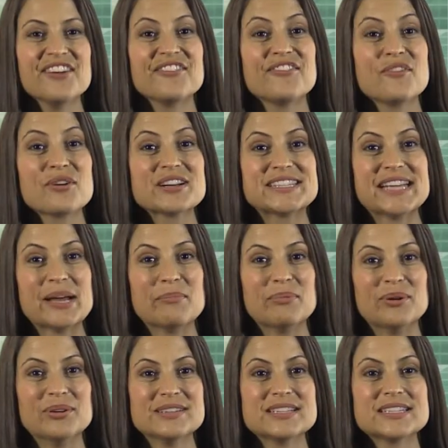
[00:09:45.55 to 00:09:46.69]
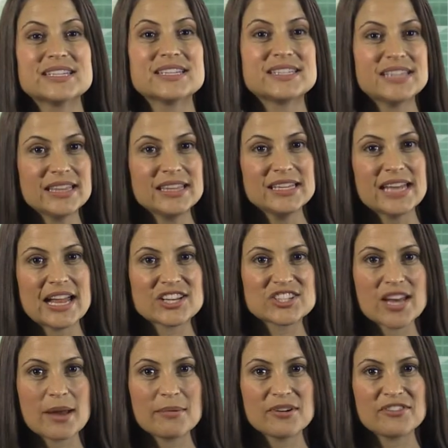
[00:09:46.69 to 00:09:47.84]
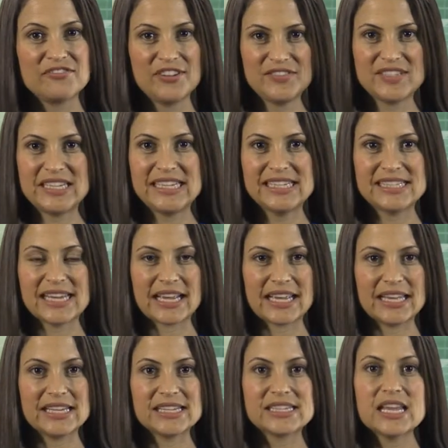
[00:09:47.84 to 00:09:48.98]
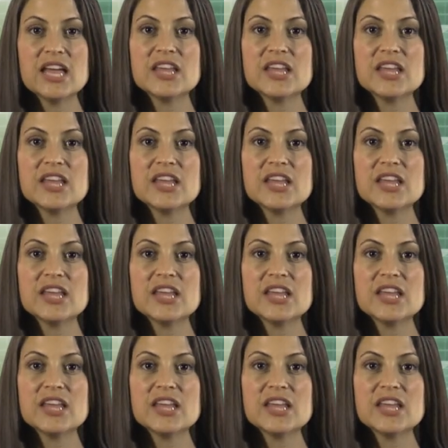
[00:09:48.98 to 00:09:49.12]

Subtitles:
For example, to set the latch timer to 15 seconds,